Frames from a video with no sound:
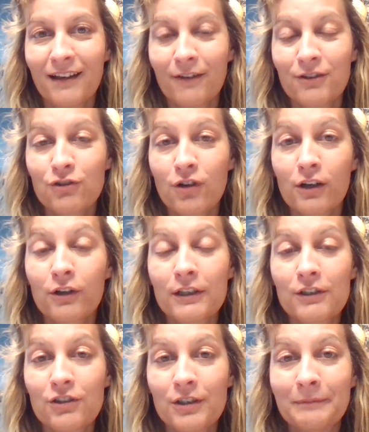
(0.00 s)
a strong
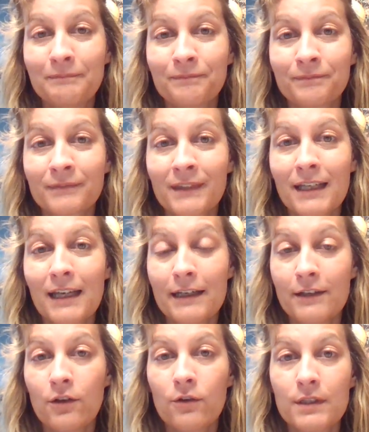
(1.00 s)
Christian, and
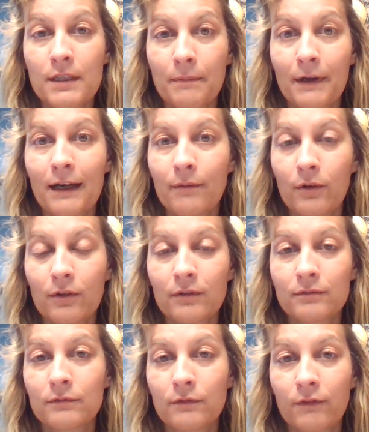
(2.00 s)
he knows the
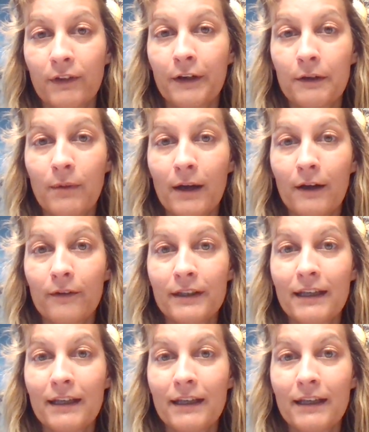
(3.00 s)
Bible very well.